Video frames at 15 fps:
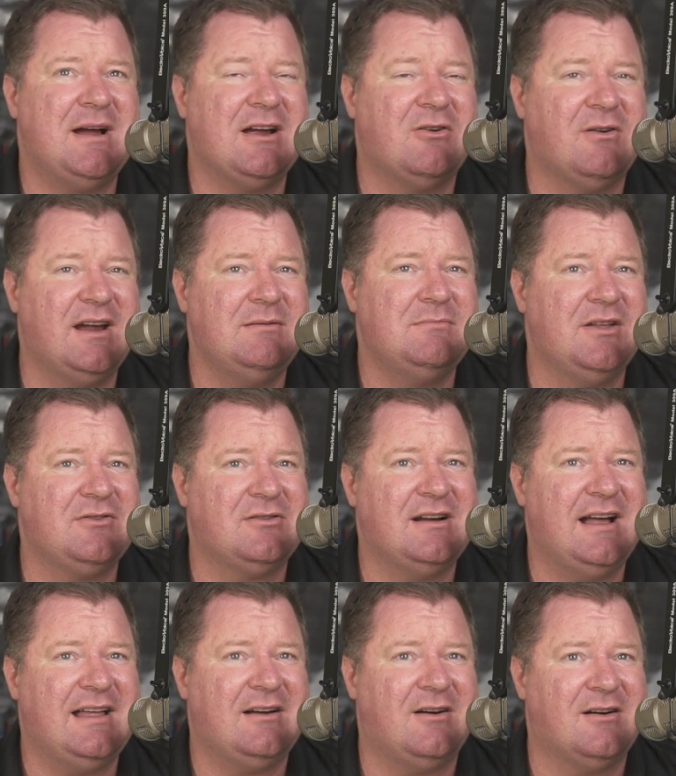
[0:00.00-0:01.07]
My grandmother
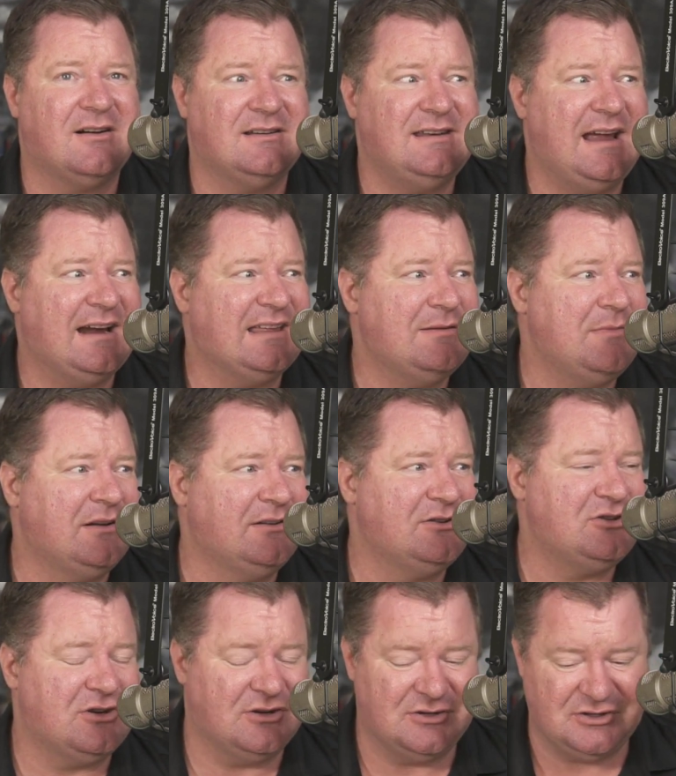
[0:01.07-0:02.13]
had a heart attack in the middle
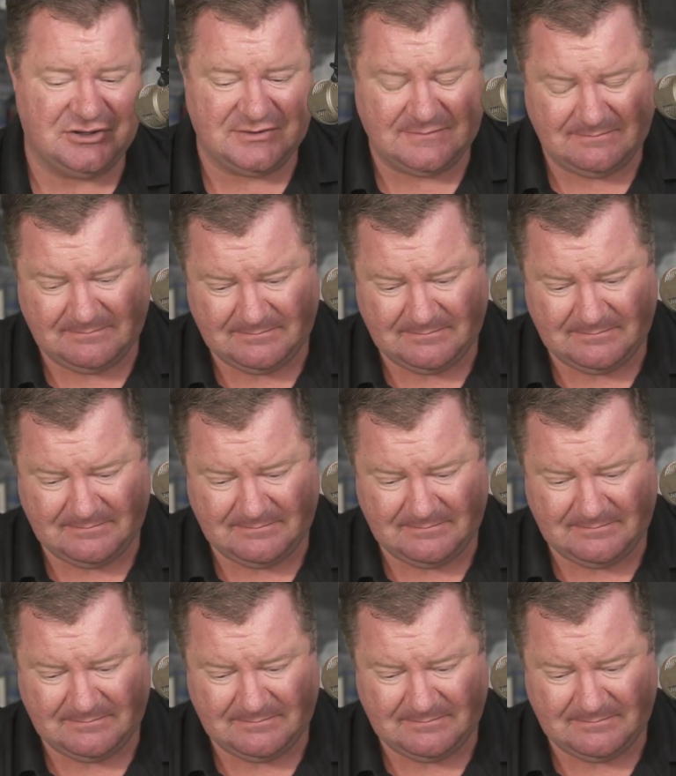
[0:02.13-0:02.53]
of church.